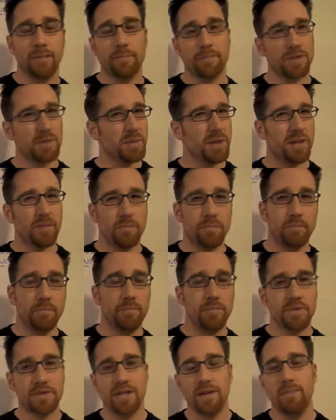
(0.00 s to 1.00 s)
some kind of
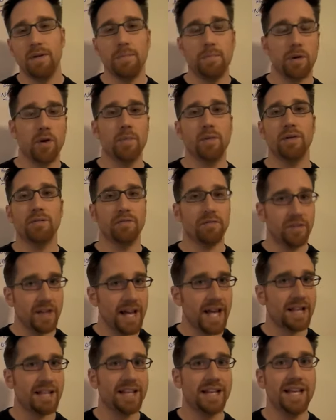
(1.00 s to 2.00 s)
semi-permanent
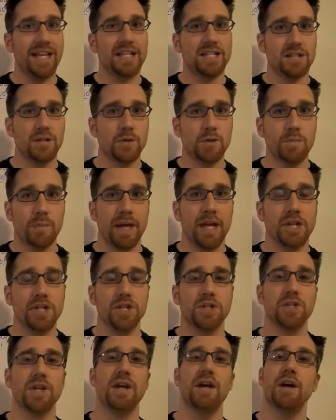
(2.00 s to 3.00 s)
flag that hits those
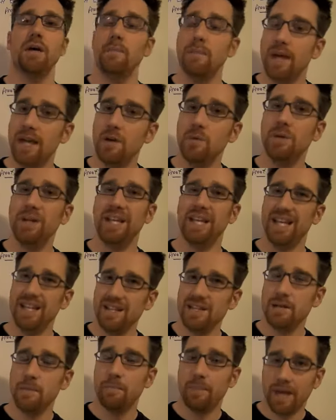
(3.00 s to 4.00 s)
pages, Penguin
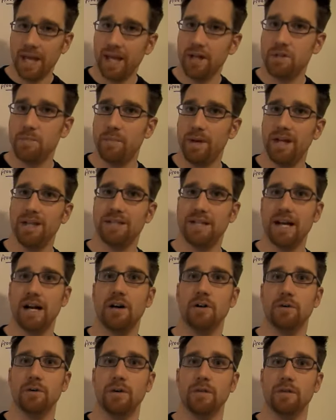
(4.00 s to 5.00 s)
is a page-based
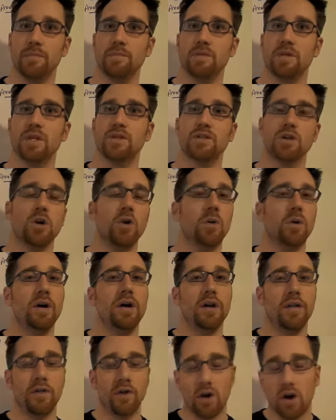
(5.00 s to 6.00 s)
algorithm, and so
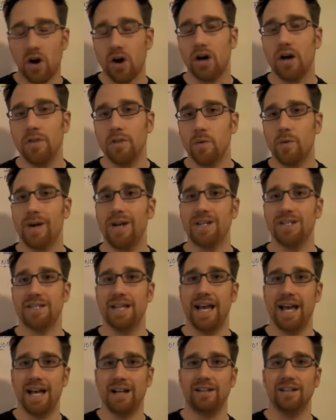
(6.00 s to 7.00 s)
there are other ways to
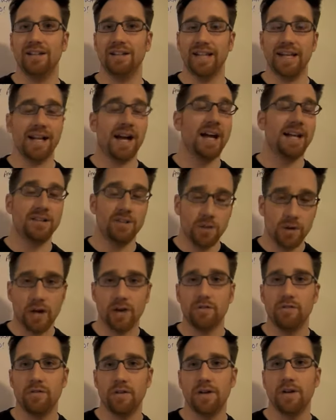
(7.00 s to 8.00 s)
handle it that
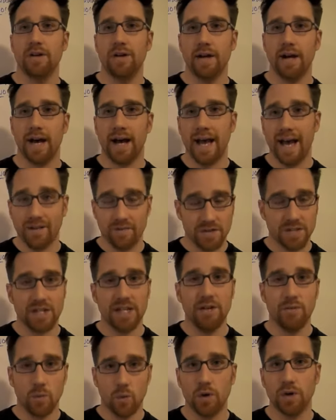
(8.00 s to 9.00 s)
I have
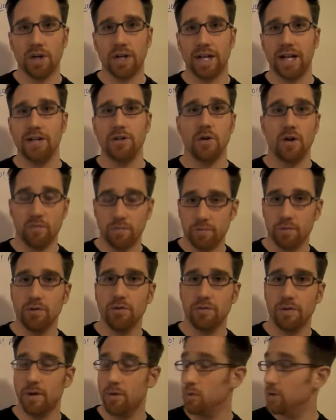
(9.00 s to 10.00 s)
seen work, and I do have
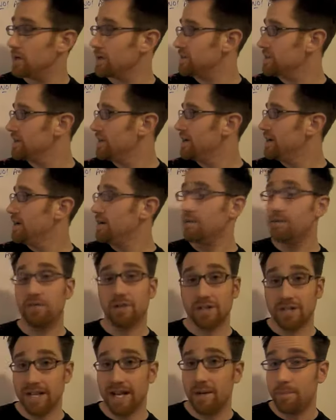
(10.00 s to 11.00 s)
proof that works. For
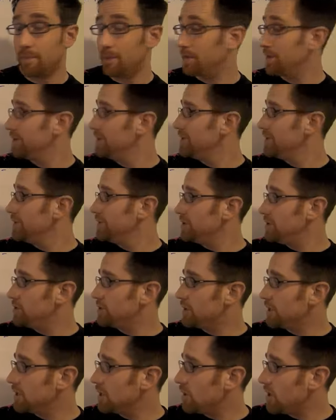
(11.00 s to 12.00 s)
example, you
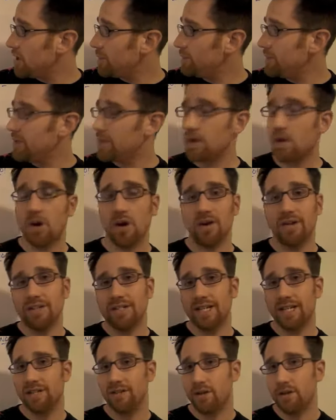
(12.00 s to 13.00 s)
can copy the
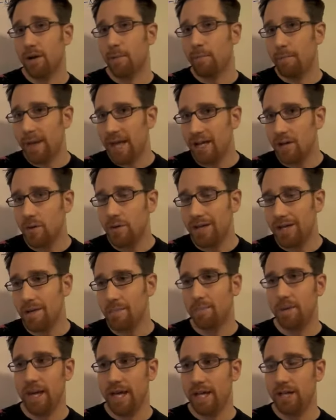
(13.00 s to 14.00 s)
content on a Penguin
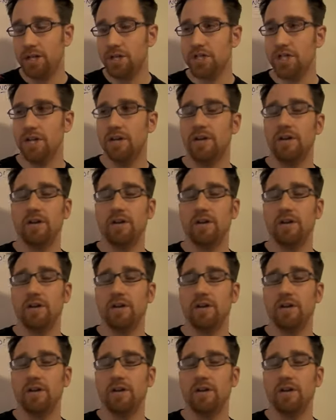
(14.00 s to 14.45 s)
hit page